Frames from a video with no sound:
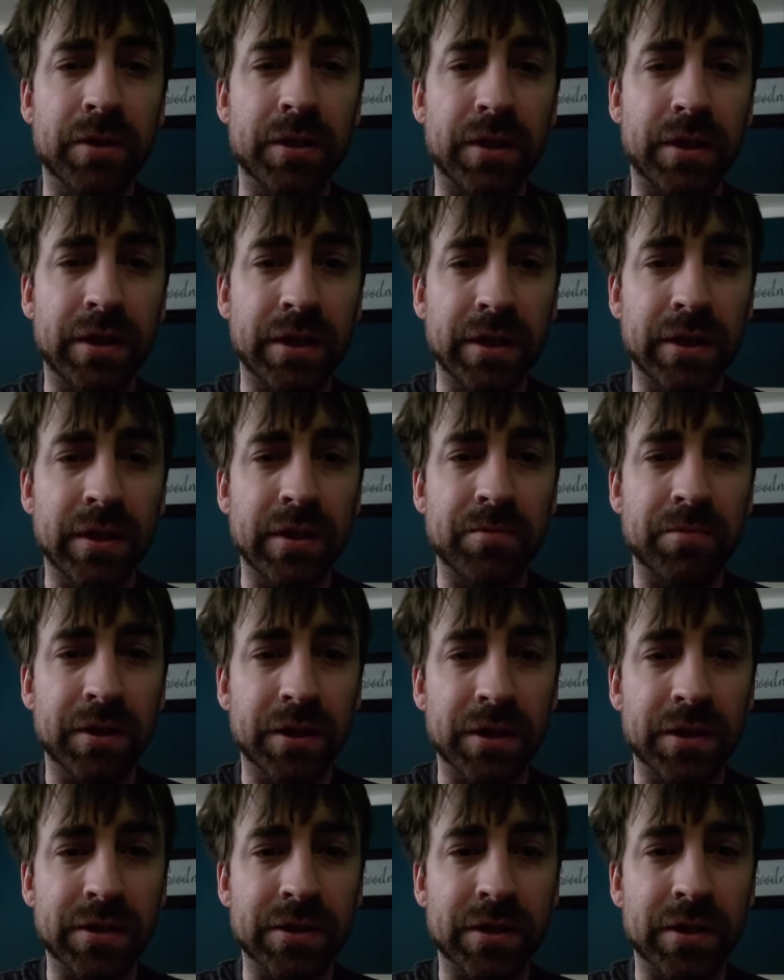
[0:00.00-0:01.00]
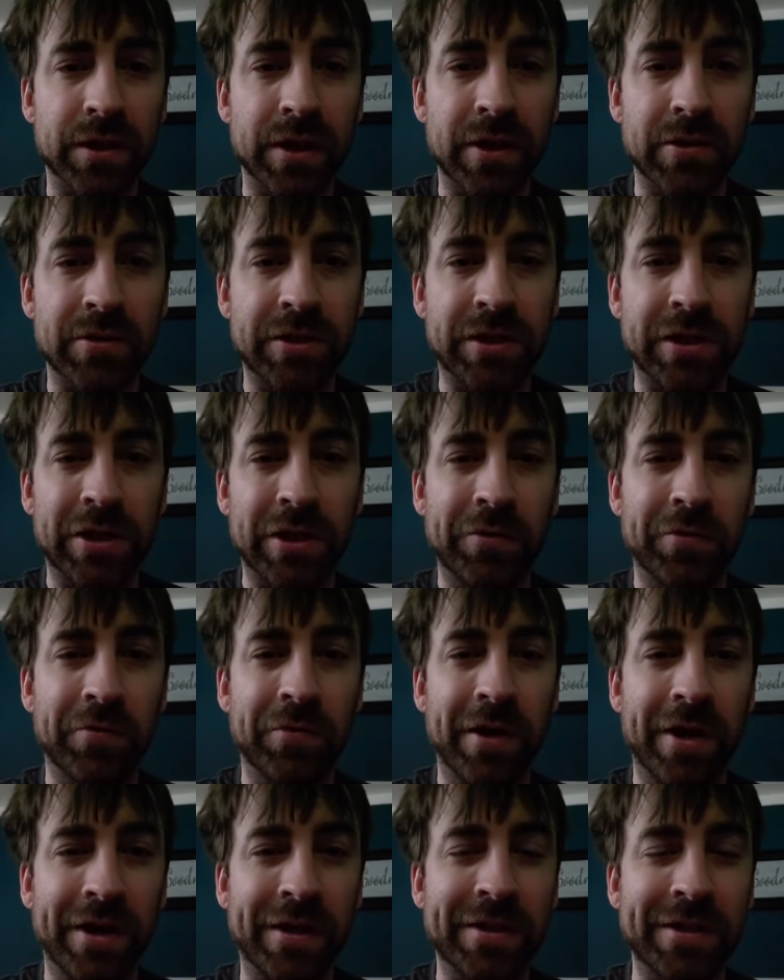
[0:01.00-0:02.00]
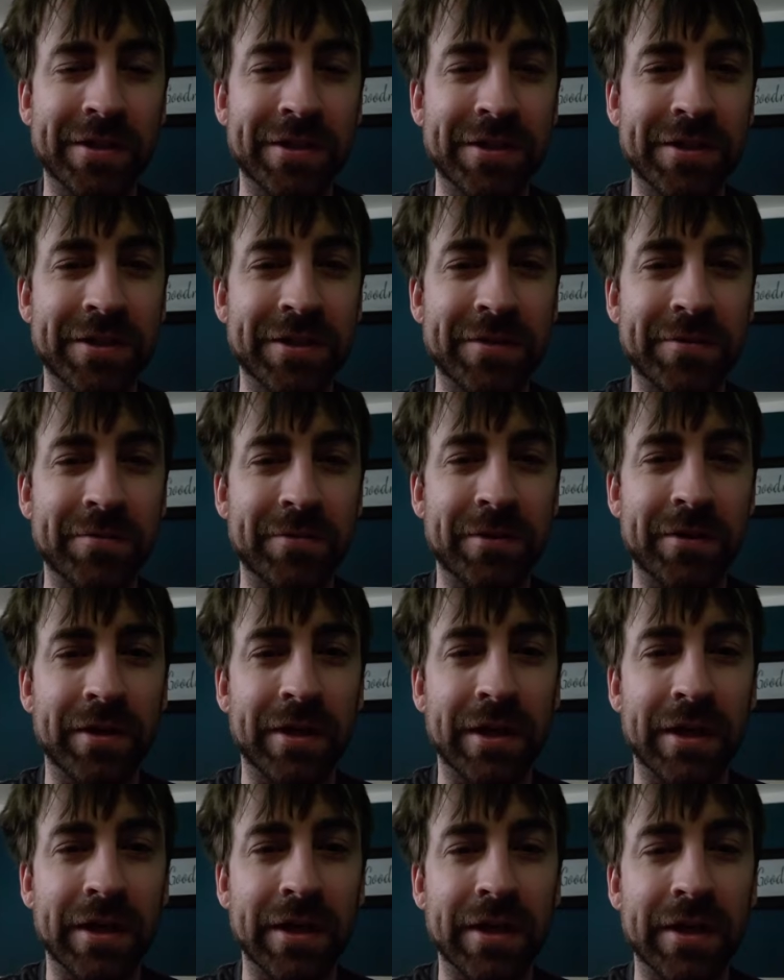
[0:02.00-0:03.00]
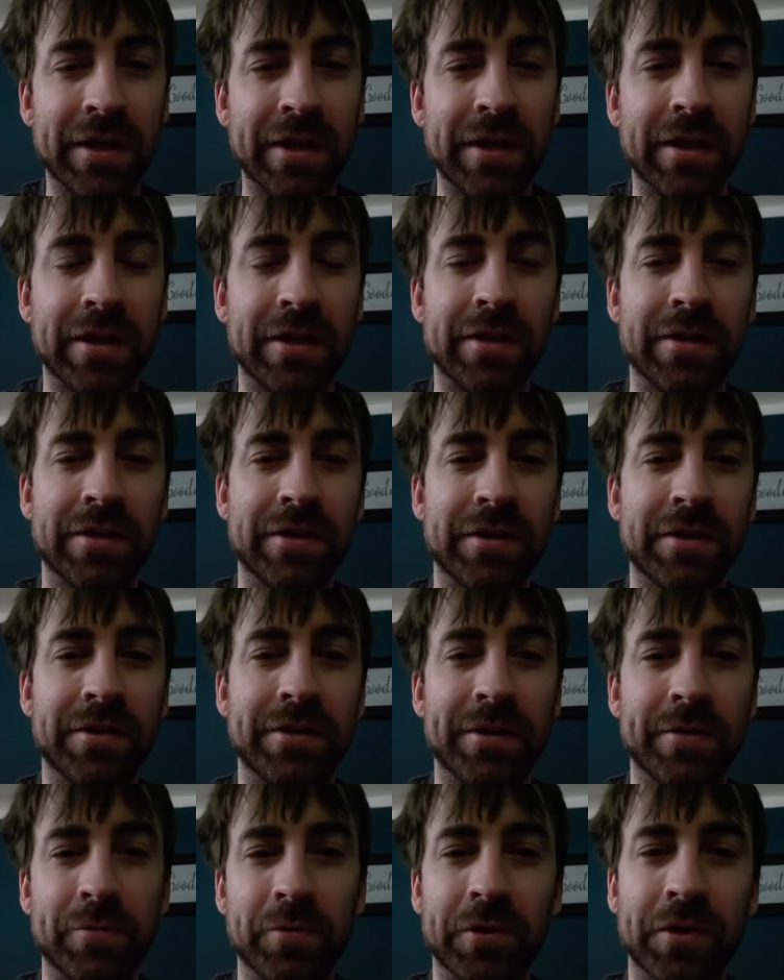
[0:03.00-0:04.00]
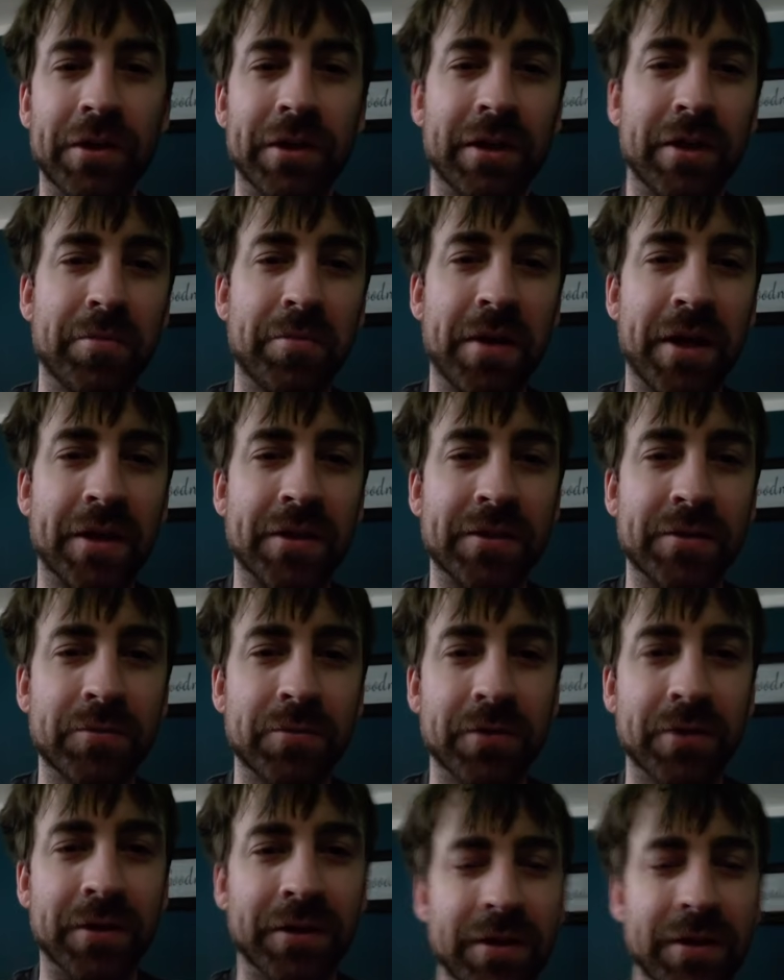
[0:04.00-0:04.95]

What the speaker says: of cleaning because our house got wrecked in just one day, and then we're gonna get back to work.